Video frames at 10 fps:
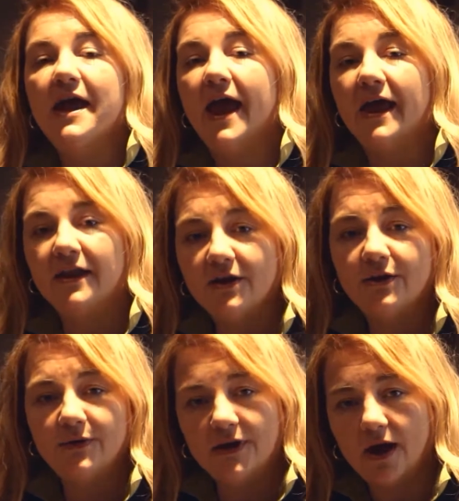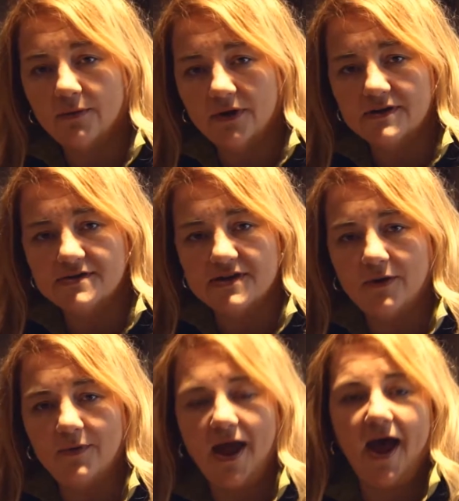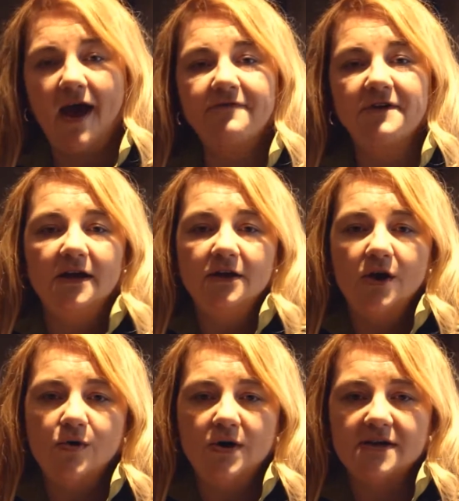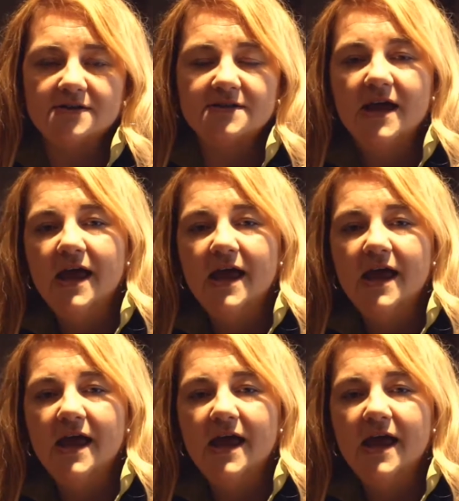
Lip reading: and including our real estate. We have to get noticed.